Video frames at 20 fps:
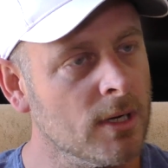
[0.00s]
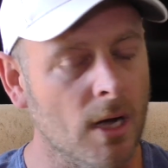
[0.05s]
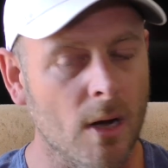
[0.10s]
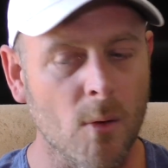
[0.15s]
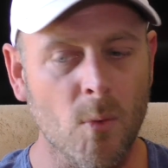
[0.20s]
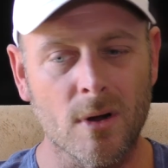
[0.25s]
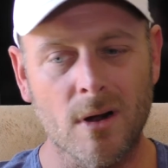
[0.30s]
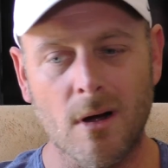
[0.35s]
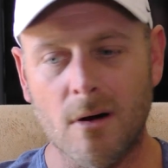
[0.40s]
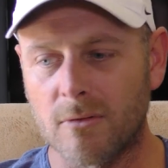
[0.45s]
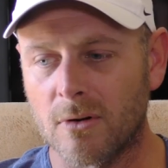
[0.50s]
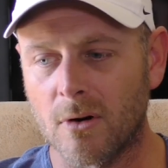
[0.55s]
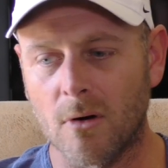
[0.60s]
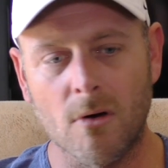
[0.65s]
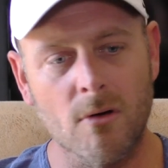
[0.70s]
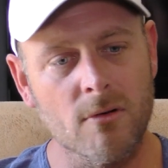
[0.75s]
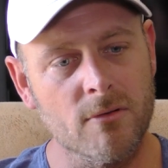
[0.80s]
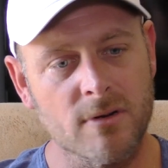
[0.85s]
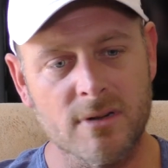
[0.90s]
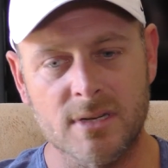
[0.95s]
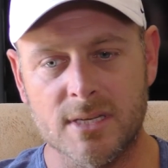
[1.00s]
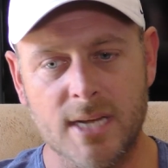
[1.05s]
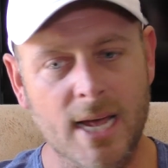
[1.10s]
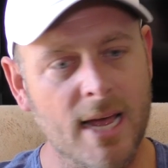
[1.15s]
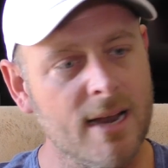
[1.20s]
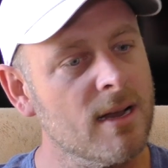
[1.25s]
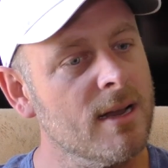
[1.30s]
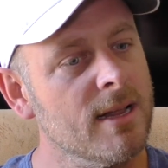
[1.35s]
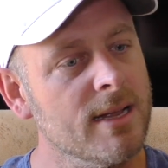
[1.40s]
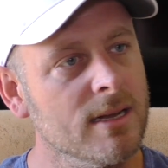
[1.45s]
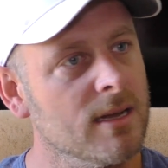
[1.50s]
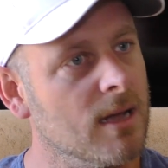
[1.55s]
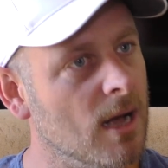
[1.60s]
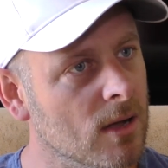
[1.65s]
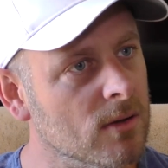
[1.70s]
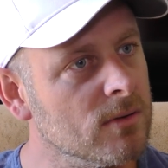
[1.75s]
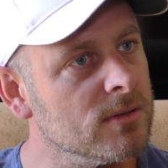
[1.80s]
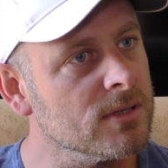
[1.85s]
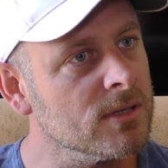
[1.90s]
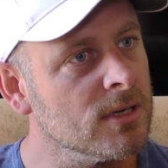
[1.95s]
I want over 110 league
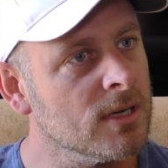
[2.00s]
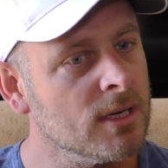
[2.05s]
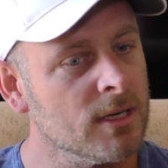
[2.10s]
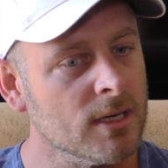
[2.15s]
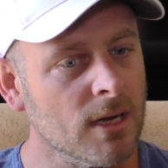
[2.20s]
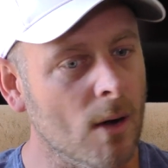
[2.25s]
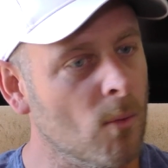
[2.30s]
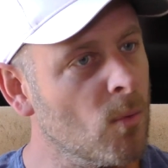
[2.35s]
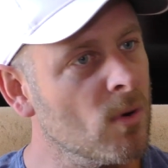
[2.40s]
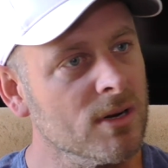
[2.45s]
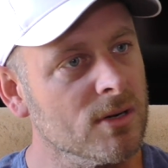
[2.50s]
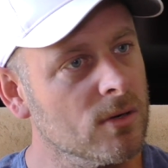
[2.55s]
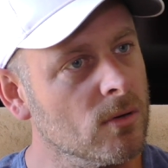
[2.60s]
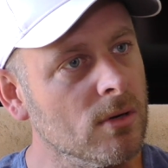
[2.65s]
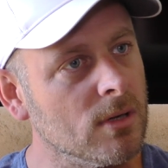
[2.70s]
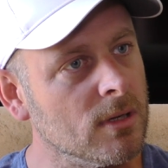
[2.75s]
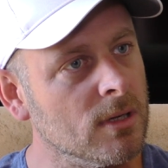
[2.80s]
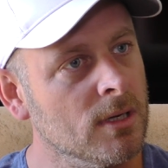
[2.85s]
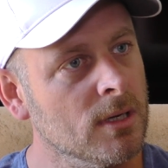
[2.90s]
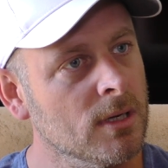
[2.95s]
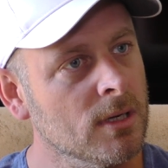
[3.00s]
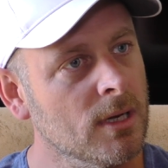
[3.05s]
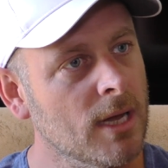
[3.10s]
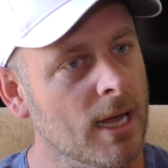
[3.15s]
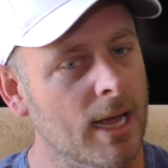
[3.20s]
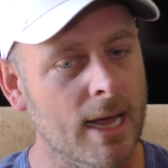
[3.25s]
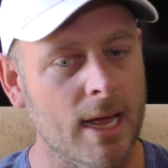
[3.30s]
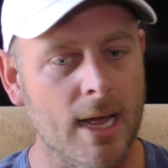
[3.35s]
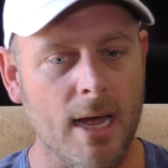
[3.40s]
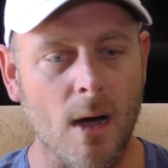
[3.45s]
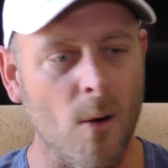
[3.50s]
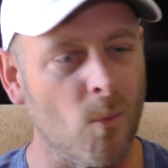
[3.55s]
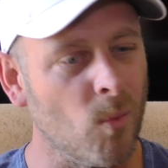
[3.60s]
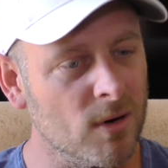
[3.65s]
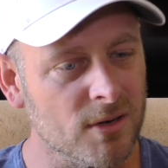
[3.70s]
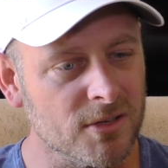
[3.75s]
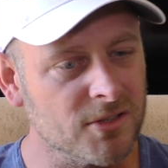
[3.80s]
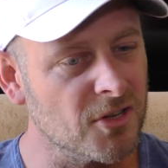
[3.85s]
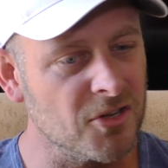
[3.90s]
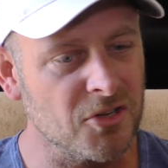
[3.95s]
goals. I want it all. I
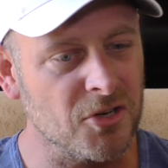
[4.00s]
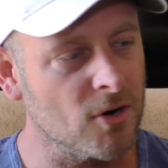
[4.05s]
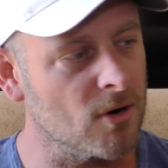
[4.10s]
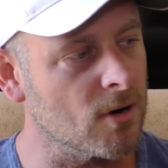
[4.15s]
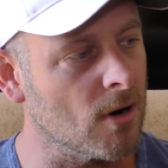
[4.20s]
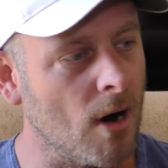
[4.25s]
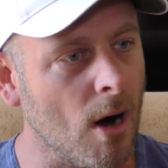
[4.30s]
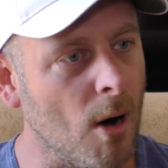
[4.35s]
want us to turn our